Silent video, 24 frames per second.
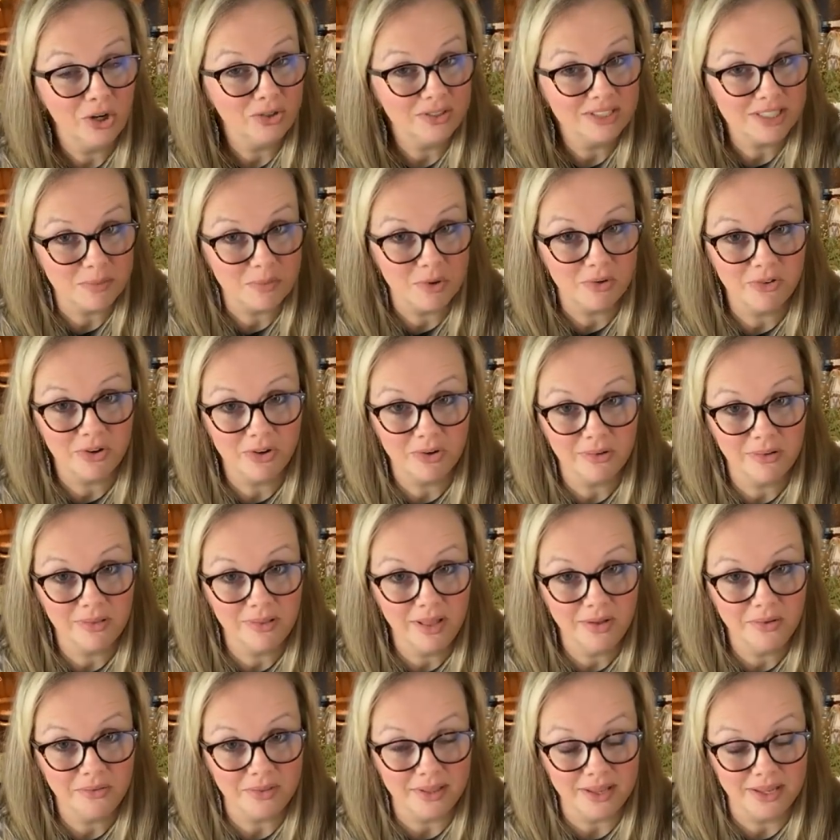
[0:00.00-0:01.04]
some of her
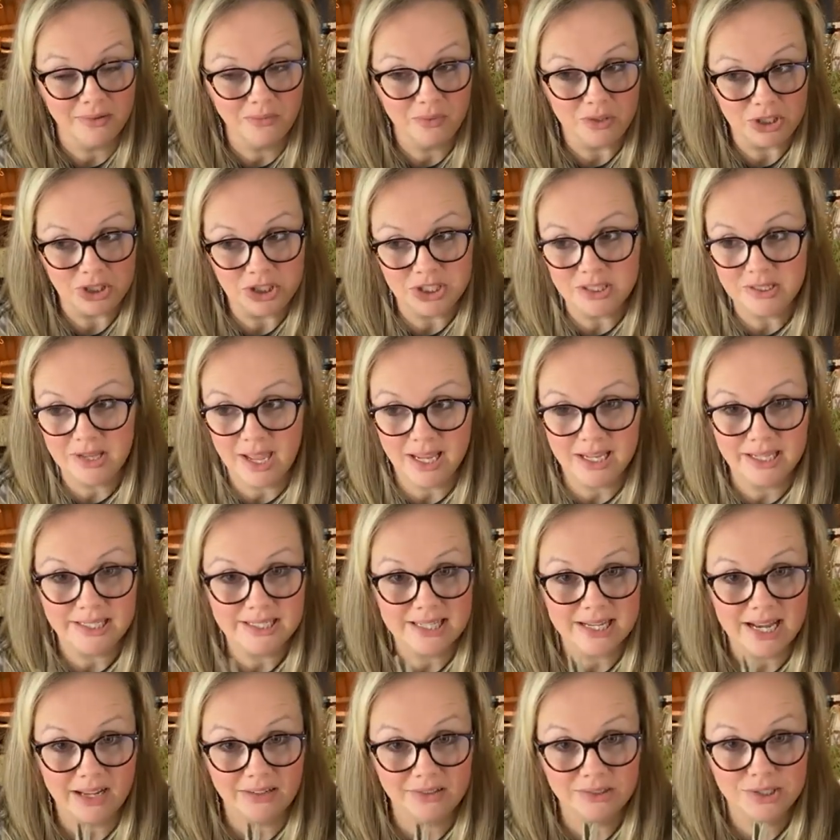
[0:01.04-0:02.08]
clothing when she hangs
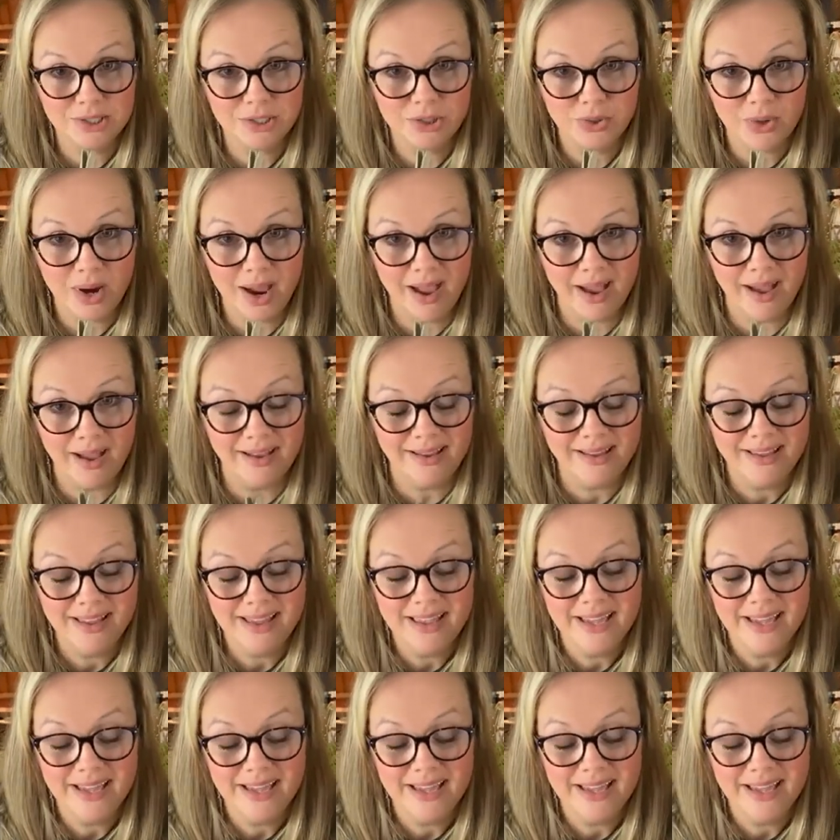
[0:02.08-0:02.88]
it out to dry.